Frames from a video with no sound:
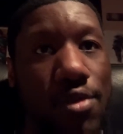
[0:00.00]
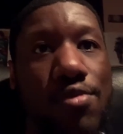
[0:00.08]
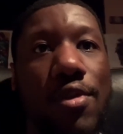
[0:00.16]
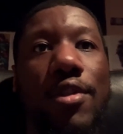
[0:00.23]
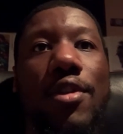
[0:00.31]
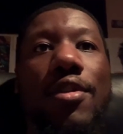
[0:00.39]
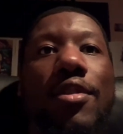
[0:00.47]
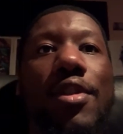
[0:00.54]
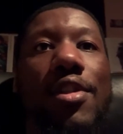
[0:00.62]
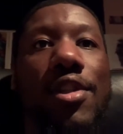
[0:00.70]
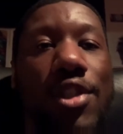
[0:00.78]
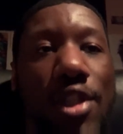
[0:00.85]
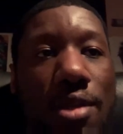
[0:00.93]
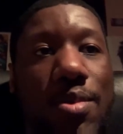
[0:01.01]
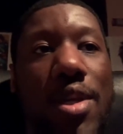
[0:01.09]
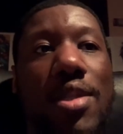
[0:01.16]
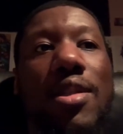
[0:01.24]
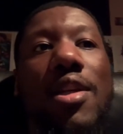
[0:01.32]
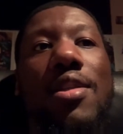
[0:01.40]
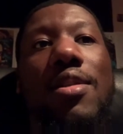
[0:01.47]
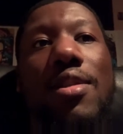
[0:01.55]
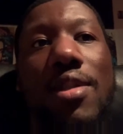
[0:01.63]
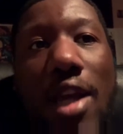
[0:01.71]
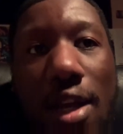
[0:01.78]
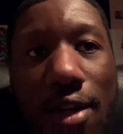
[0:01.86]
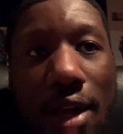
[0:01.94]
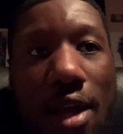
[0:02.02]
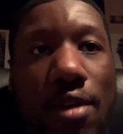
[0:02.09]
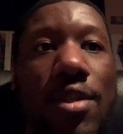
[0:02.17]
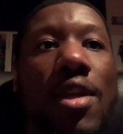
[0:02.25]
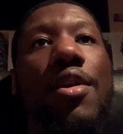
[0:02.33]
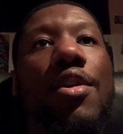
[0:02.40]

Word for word: You are literally the sheep that's led to the slaughterhouse.